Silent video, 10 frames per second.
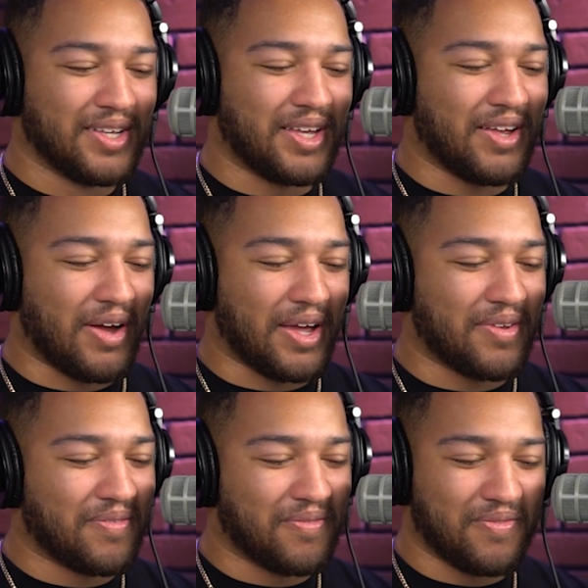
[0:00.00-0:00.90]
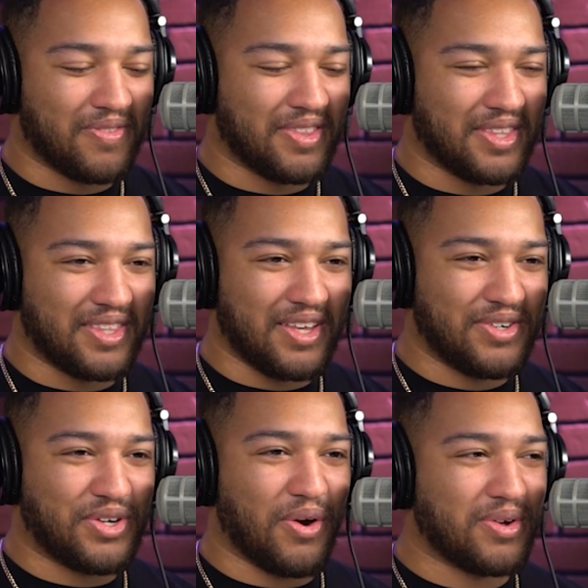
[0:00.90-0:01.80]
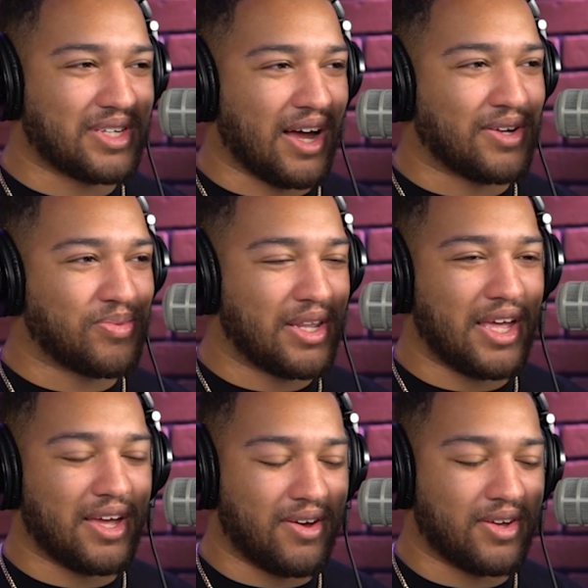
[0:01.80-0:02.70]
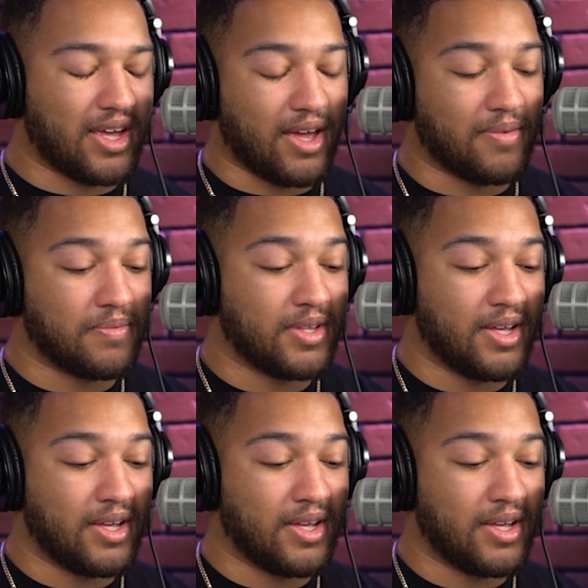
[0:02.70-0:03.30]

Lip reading: Anyway, there's Girl Scouts. Why the heck? Okay.